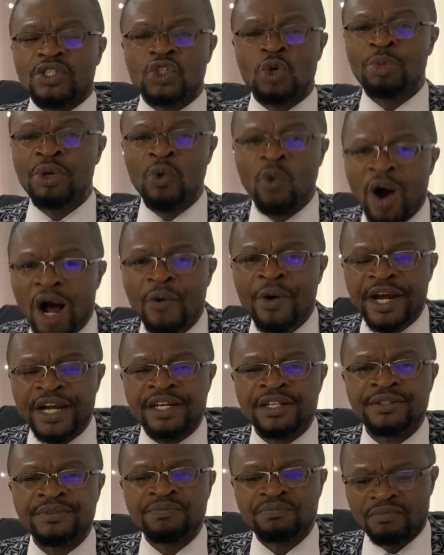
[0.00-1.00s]
You'll be worried.
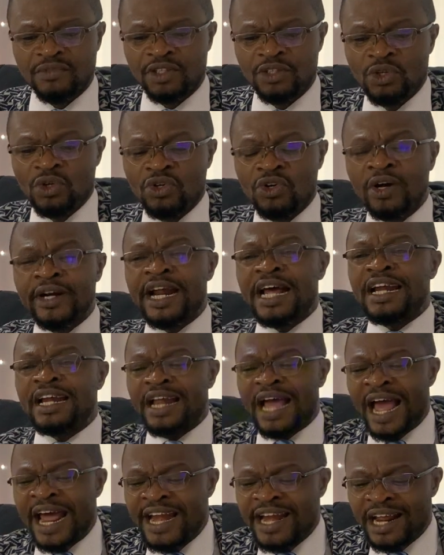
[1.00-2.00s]
You know
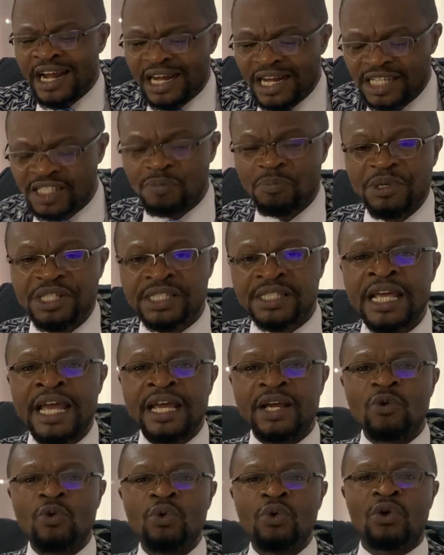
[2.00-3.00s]
that any least
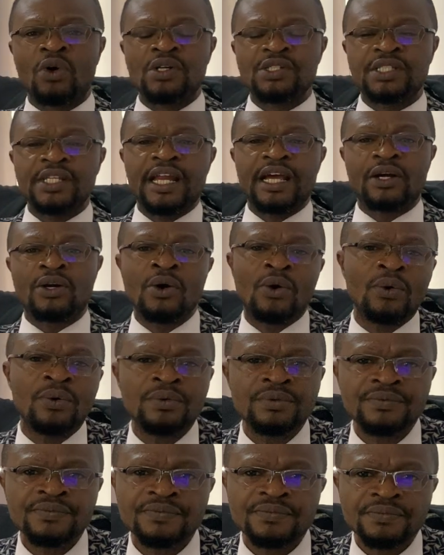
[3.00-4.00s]
mistake will consider a goal.
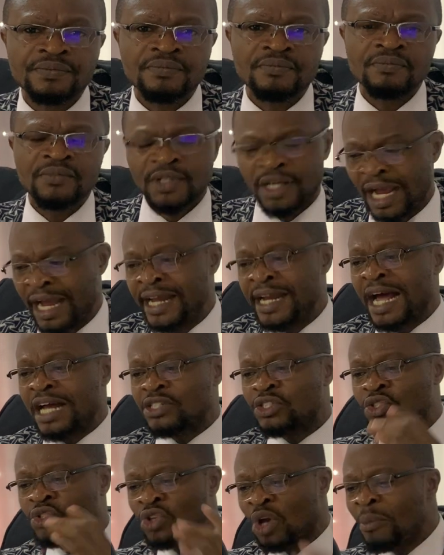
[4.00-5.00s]
And
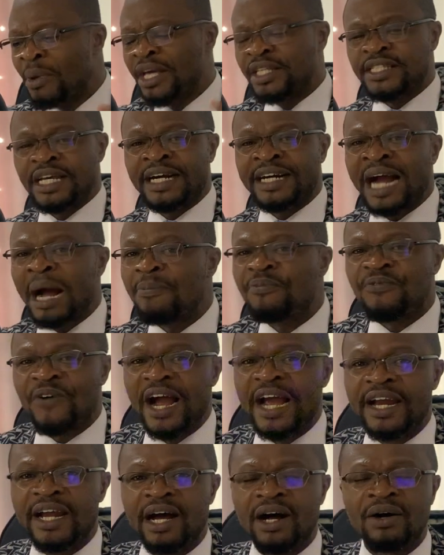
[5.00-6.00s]
assuming it's a cup
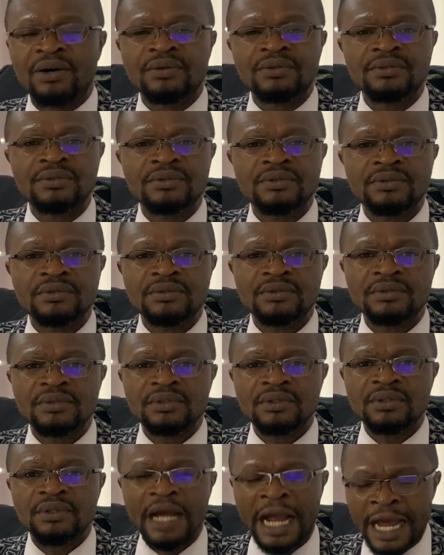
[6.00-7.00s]
final
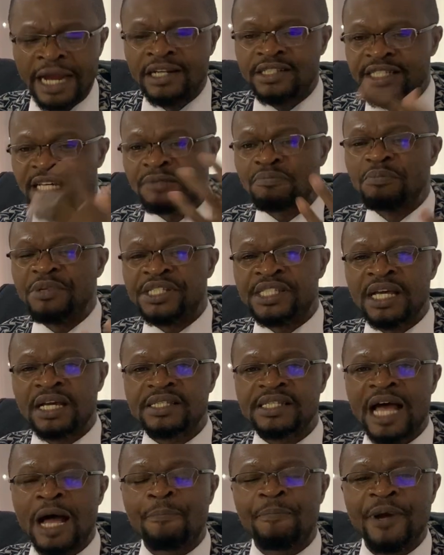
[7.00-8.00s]
and such mistakes
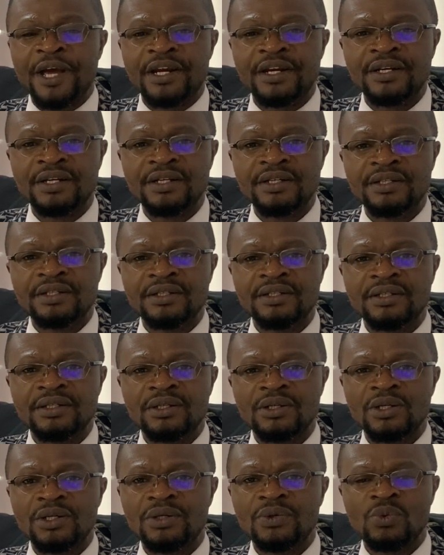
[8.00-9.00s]
happen,
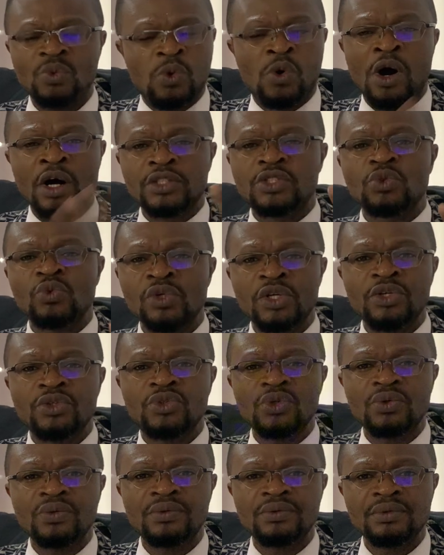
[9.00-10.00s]
what will you
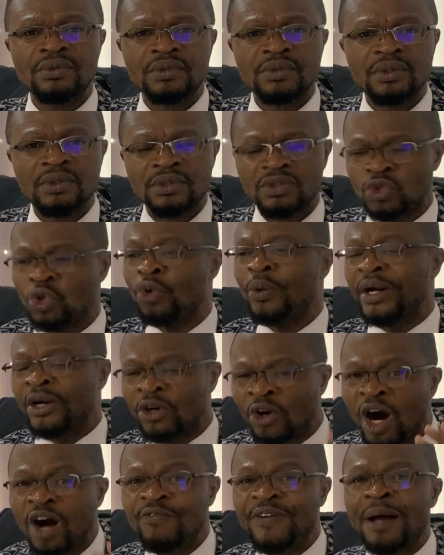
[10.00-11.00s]
do? To
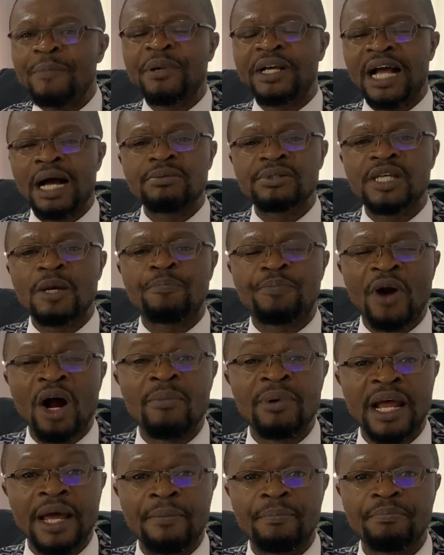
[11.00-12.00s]
recover becomes a
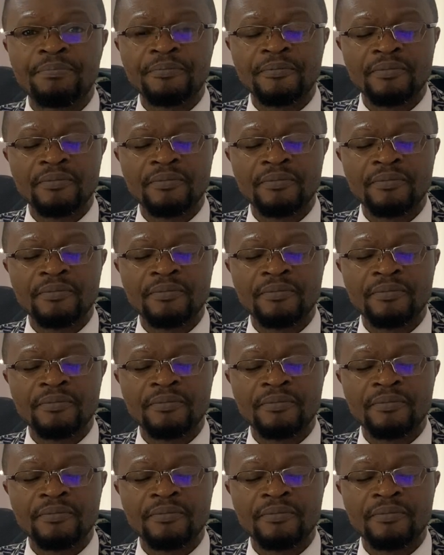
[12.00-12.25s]
problem.